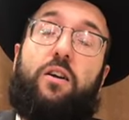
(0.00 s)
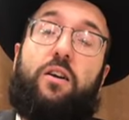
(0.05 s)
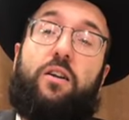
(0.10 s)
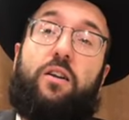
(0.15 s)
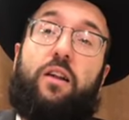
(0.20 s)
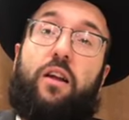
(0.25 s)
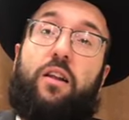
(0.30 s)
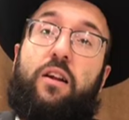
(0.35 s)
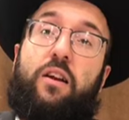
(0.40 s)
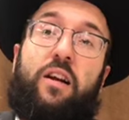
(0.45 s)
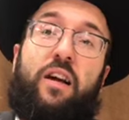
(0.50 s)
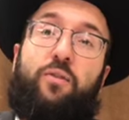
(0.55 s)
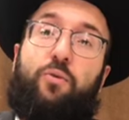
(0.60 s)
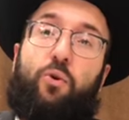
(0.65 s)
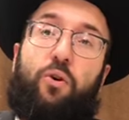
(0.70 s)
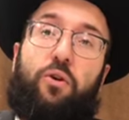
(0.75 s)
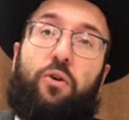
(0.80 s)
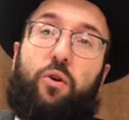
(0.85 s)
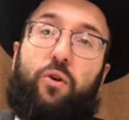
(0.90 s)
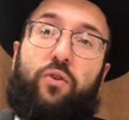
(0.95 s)
didn't have
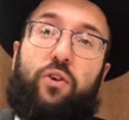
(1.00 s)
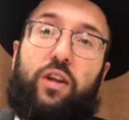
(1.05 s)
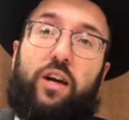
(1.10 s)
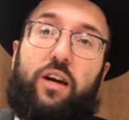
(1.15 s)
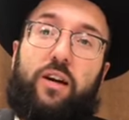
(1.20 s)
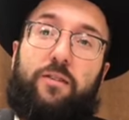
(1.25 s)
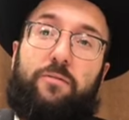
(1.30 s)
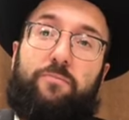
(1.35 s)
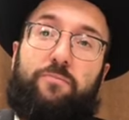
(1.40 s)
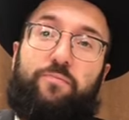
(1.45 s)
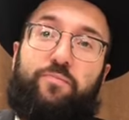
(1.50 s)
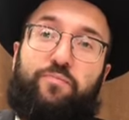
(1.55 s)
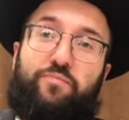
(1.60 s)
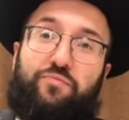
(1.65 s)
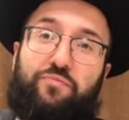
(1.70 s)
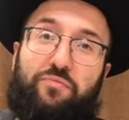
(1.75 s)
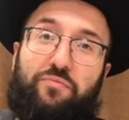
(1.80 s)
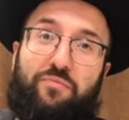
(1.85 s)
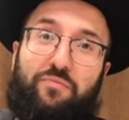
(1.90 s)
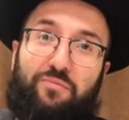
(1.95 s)
water over there.
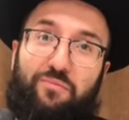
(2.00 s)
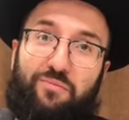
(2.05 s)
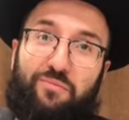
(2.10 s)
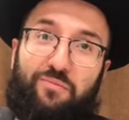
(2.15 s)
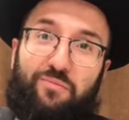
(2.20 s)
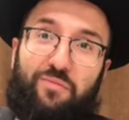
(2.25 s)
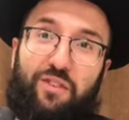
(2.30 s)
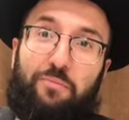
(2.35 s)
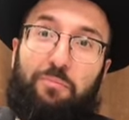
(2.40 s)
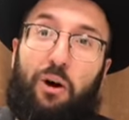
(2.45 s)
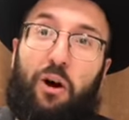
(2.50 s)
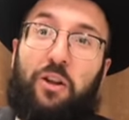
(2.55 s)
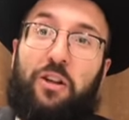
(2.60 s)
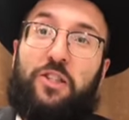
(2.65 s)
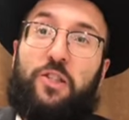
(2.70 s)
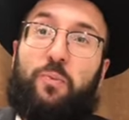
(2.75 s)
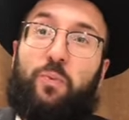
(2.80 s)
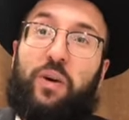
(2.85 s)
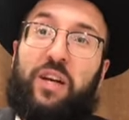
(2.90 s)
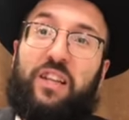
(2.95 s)
Poland
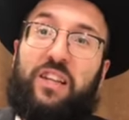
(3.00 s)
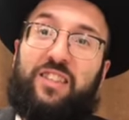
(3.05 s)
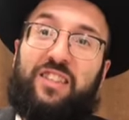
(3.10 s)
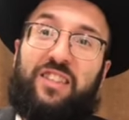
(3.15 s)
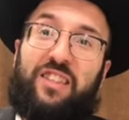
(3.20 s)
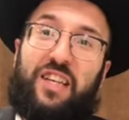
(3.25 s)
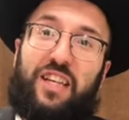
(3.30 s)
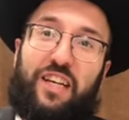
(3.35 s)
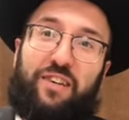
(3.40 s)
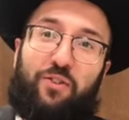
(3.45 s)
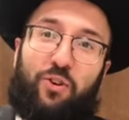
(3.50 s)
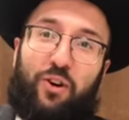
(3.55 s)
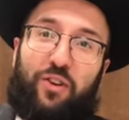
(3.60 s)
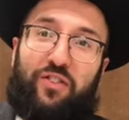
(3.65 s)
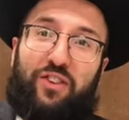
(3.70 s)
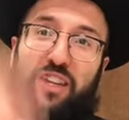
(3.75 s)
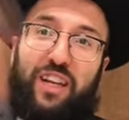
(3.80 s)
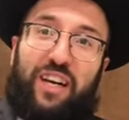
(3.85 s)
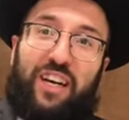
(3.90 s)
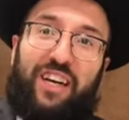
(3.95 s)
Spring doesn't deliver over
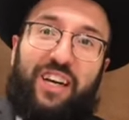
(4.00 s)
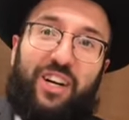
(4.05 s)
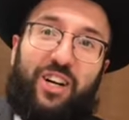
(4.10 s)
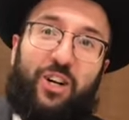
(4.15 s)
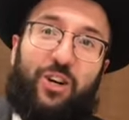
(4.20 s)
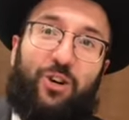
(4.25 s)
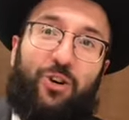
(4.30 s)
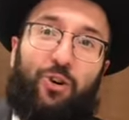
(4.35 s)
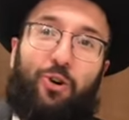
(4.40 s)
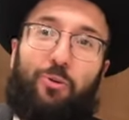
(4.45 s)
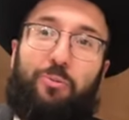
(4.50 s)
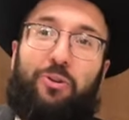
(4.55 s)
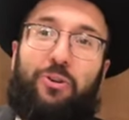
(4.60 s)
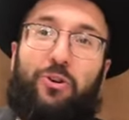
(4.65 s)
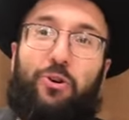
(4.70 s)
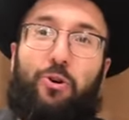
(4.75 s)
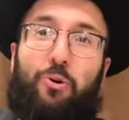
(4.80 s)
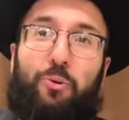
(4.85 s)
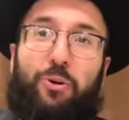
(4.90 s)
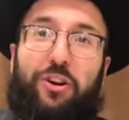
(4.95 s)
there.
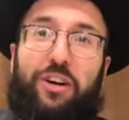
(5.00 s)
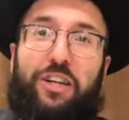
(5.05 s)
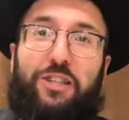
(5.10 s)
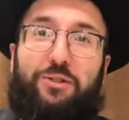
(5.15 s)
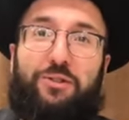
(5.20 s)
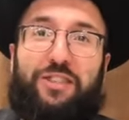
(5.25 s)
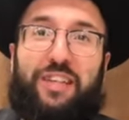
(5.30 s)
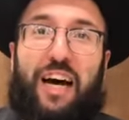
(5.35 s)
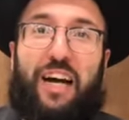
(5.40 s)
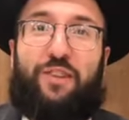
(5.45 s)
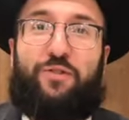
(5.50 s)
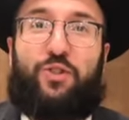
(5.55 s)
Uber Eats was out of